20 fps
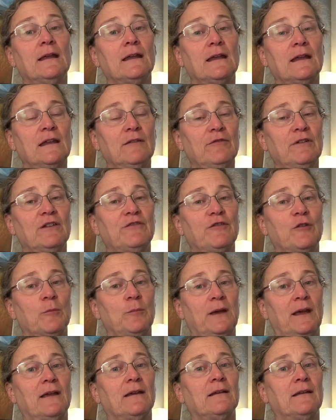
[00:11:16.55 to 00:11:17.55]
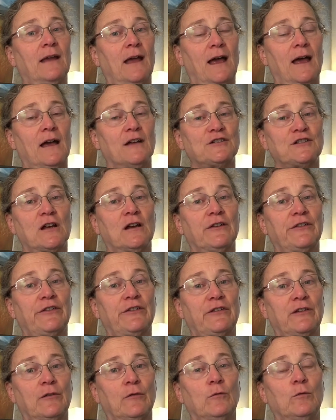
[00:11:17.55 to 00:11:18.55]
Even if you're paying cash, I
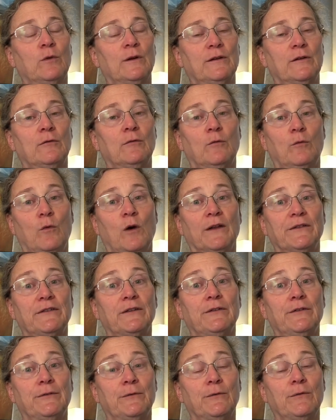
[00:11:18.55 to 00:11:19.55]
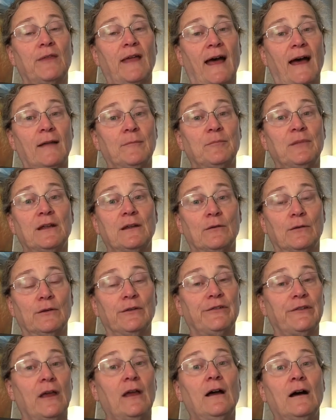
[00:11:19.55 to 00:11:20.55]
still will want to do that
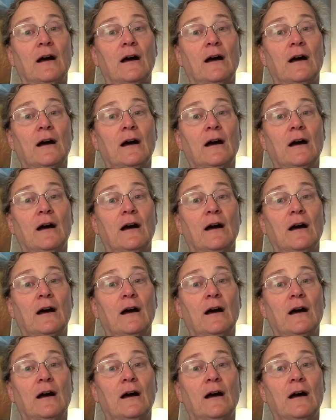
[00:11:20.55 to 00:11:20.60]
because